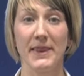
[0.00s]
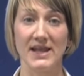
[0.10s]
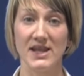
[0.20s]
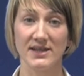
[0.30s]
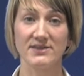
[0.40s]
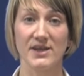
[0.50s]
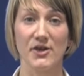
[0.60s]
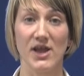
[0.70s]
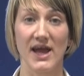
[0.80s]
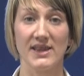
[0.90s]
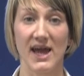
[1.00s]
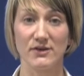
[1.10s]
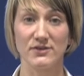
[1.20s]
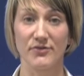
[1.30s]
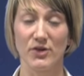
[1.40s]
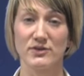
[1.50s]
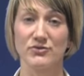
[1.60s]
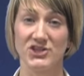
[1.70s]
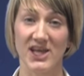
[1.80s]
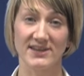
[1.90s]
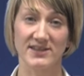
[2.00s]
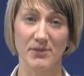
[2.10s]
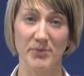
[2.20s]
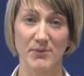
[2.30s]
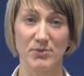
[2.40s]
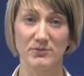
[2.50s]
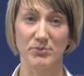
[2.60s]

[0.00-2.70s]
In 1909, the House of Lords rejected the People's